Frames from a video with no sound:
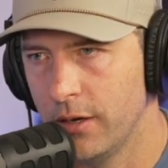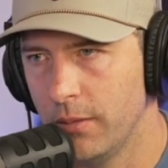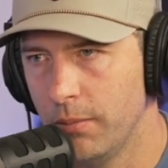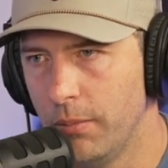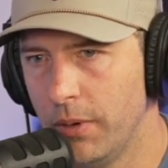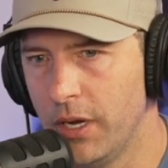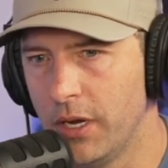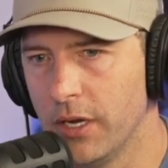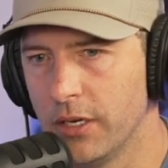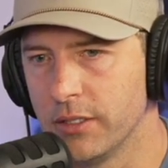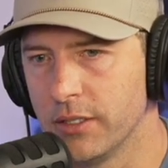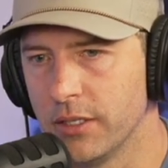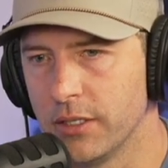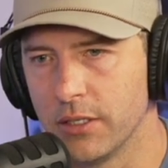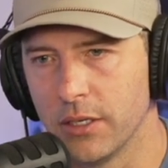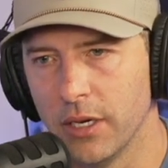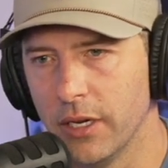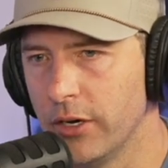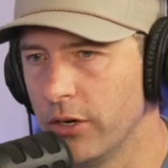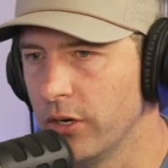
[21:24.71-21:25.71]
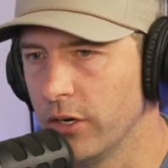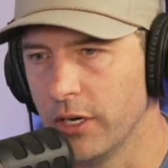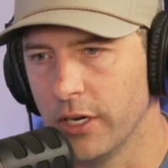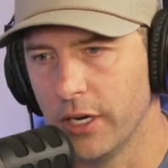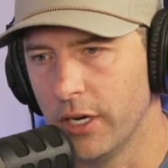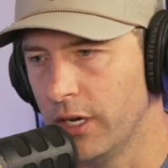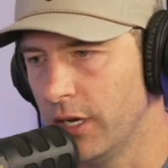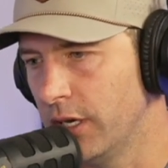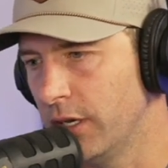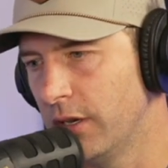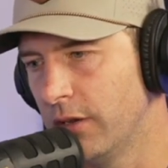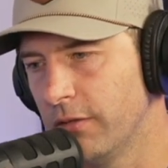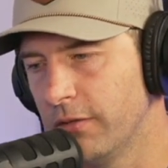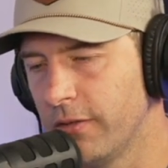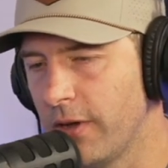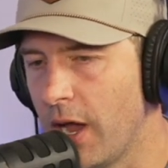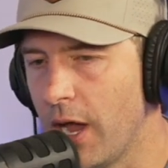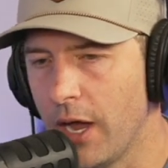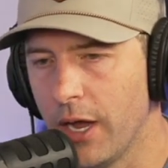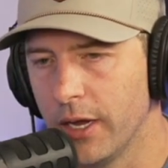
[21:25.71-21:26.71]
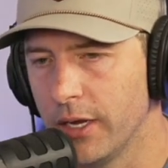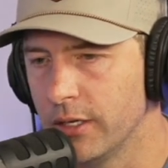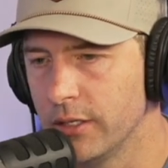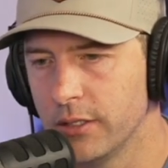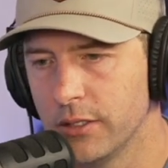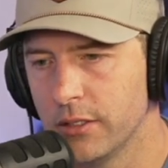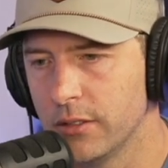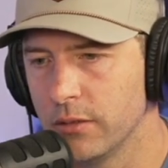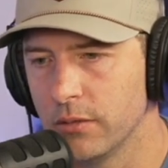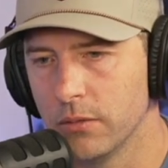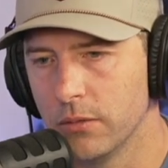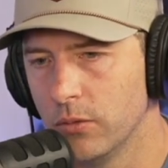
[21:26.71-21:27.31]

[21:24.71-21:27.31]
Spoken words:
because it defies